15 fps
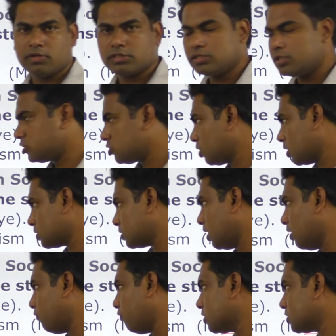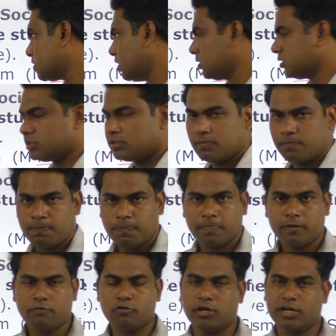is a structural functionalist.
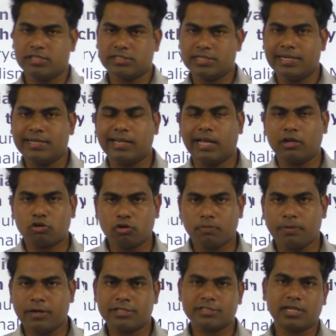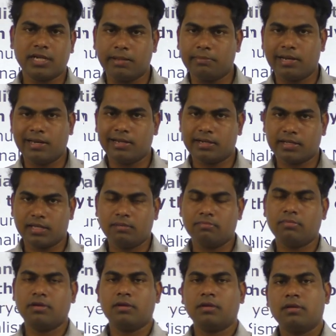If you understand Talcott, Parson, M.L.
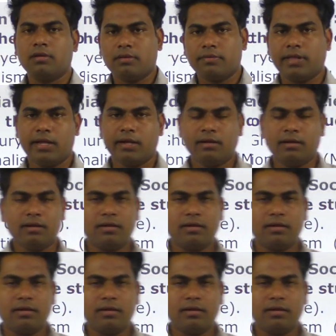Durkheim, then